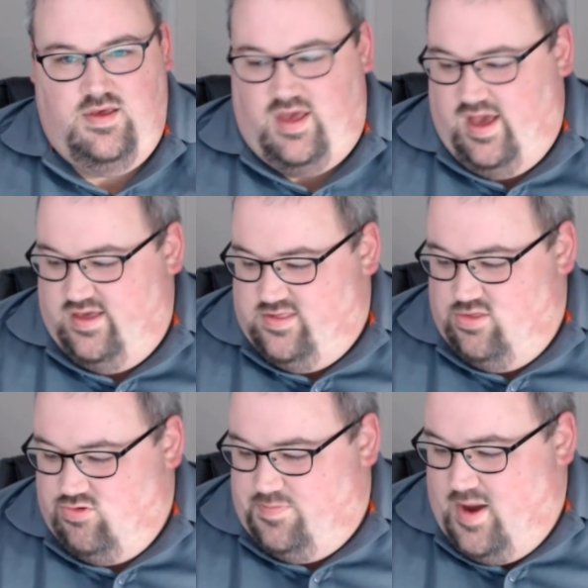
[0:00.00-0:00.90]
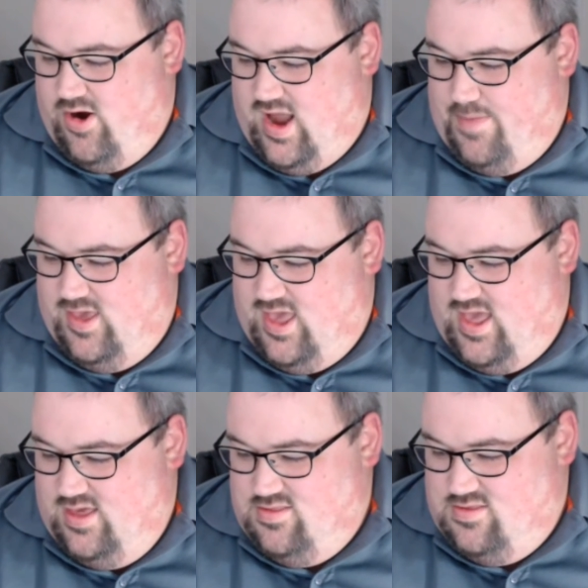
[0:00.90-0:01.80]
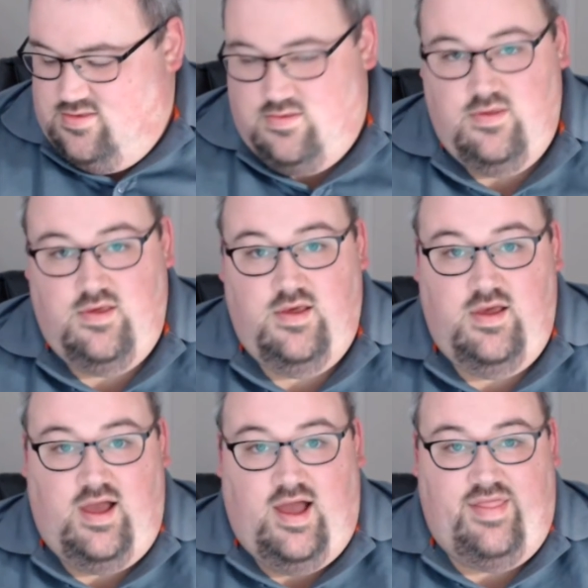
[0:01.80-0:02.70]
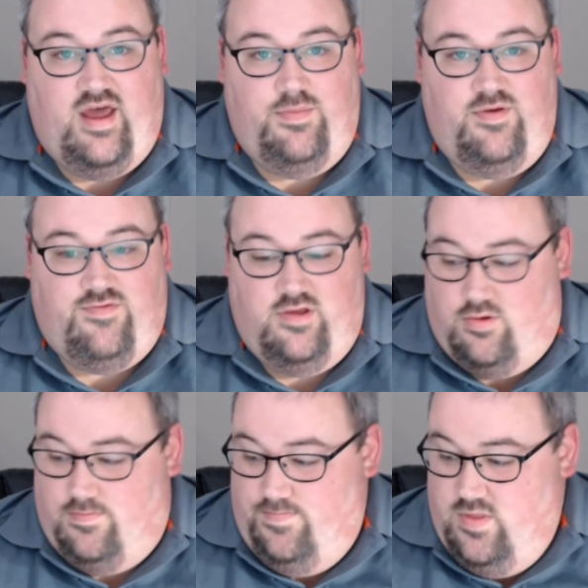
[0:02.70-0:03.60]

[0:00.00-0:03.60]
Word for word: uh, citrus powered IPAs, uh, that'll be for you.